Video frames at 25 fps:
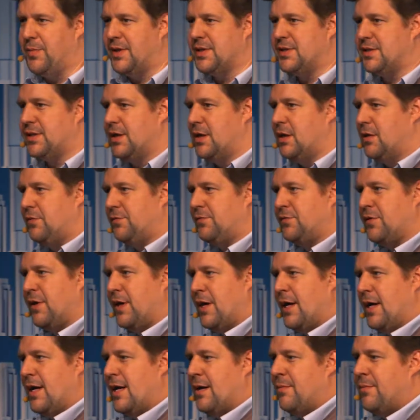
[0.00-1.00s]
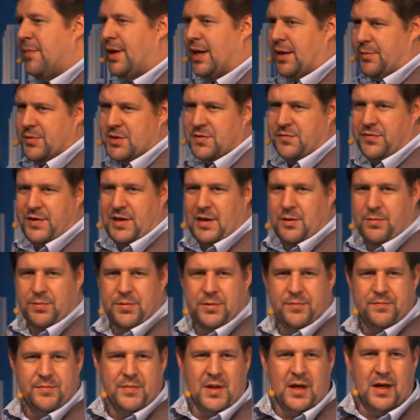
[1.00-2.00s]
myself. My name is Philipp.
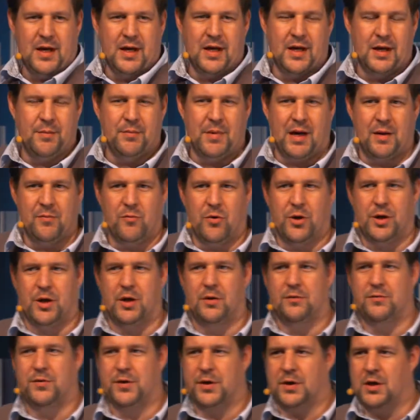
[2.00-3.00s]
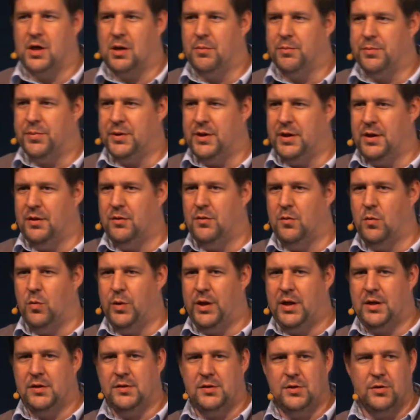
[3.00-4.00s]
I'm working for the company
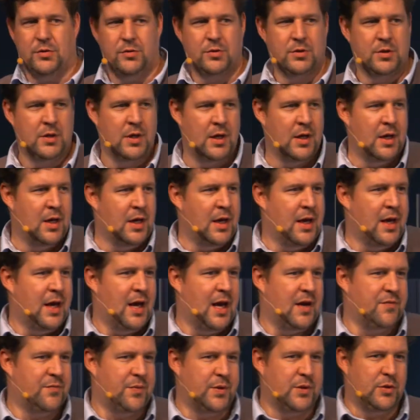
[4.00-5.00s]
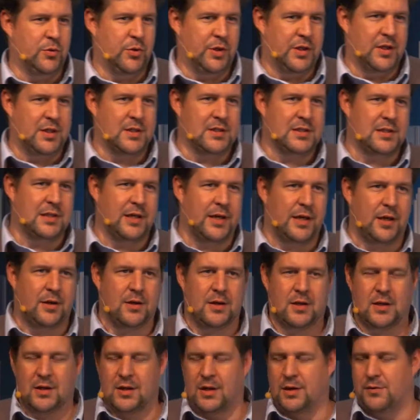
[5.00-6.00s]
Wikitude. I've been doing this
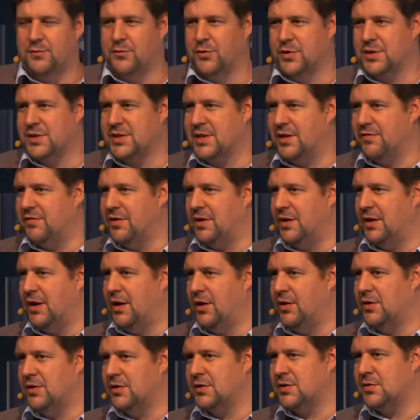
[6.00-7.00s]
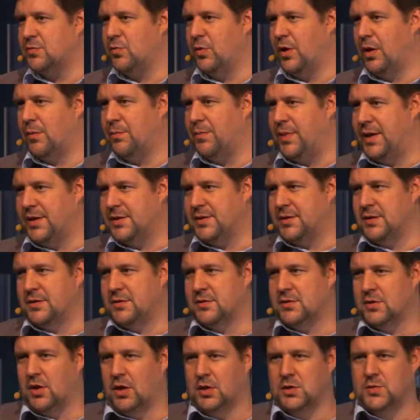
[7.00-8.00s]
for 7 years. We're based
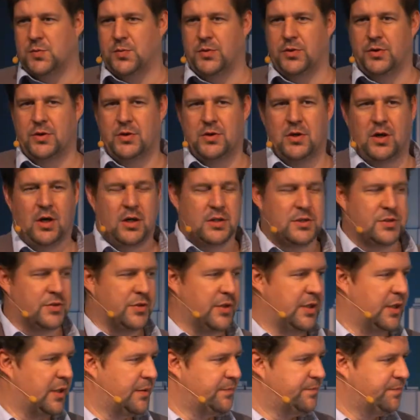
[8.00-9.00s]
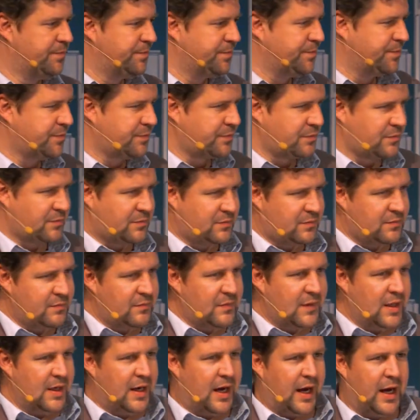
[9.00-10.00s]
in Salzburg, Austria.
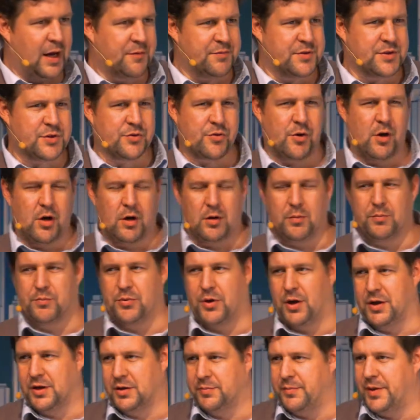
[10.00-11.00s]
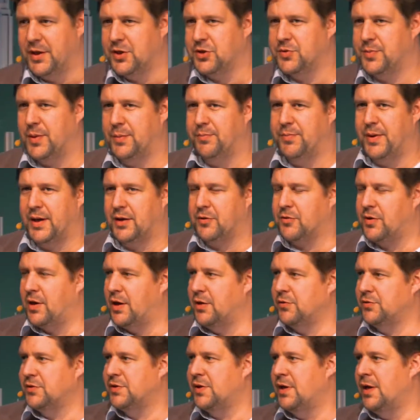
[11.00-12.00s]
I have a strong product management
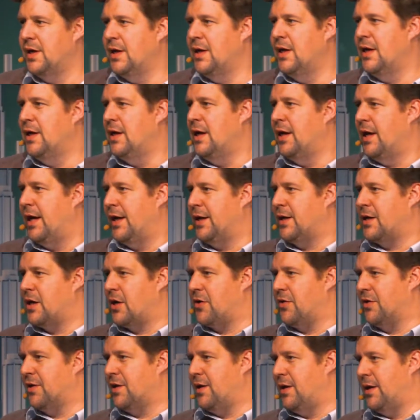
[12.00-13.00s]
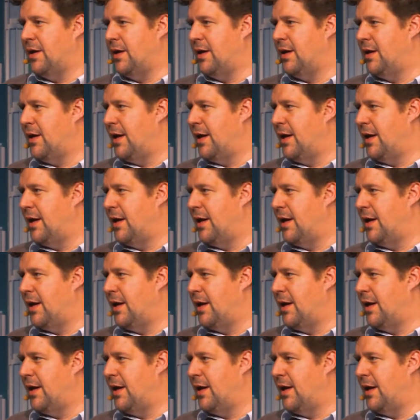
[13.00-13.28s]
background and currently